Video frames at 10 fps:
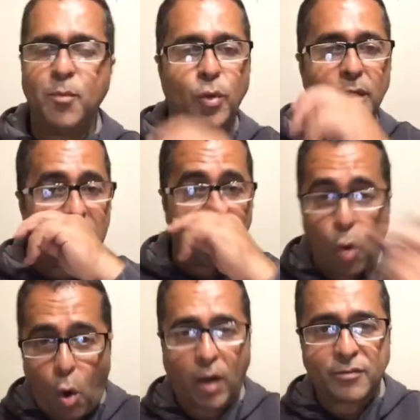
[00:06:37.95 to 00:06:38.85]
community
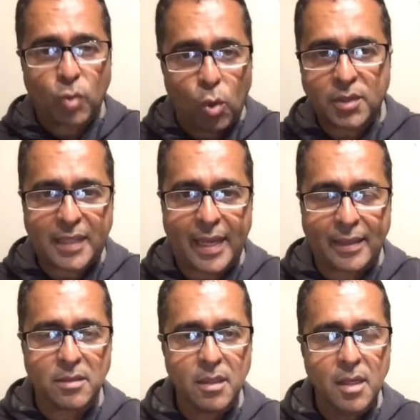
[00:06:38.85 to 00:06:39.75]
and all of those
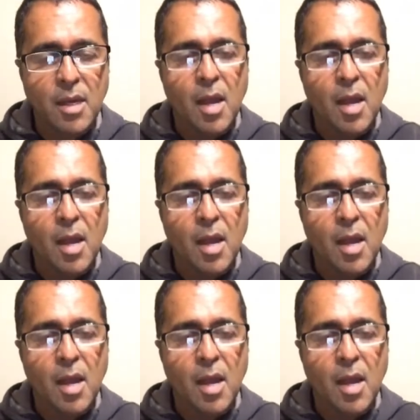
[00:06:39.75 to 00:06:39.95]
things.